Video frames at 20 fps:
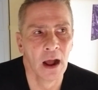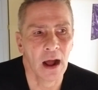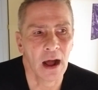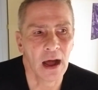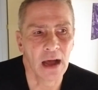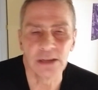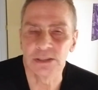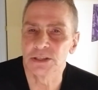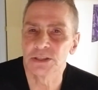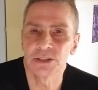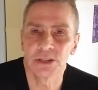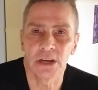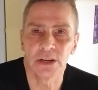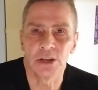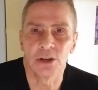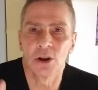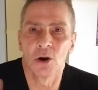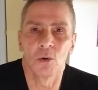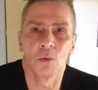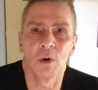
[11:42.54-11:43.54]
I just said,
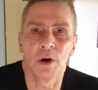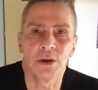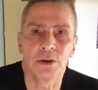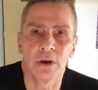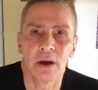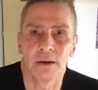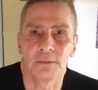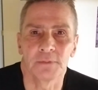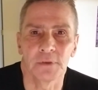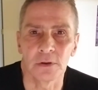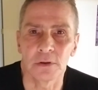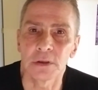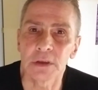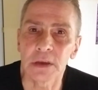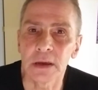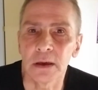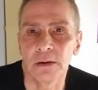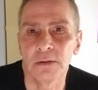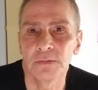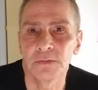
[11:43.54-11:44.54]
you know what, you have to
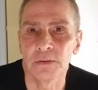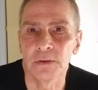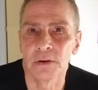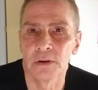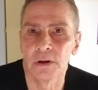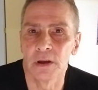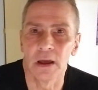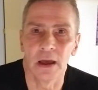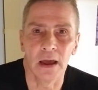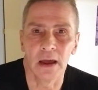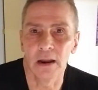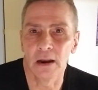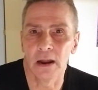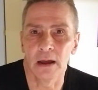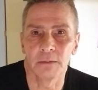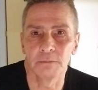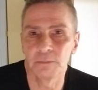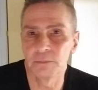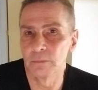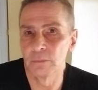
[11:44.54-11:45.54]
leave. And
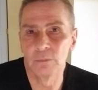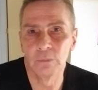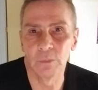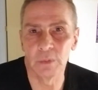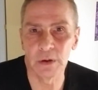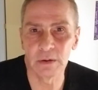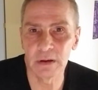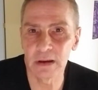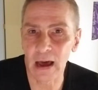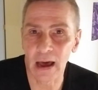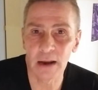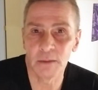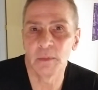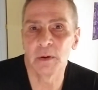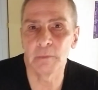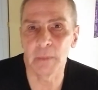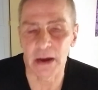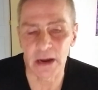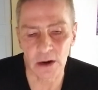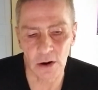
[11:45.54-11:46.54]
I got him
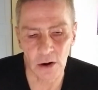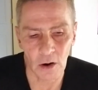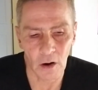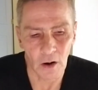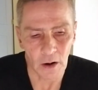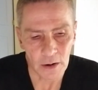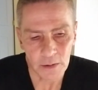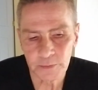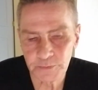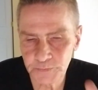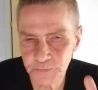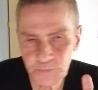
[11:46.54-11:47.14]
in my car.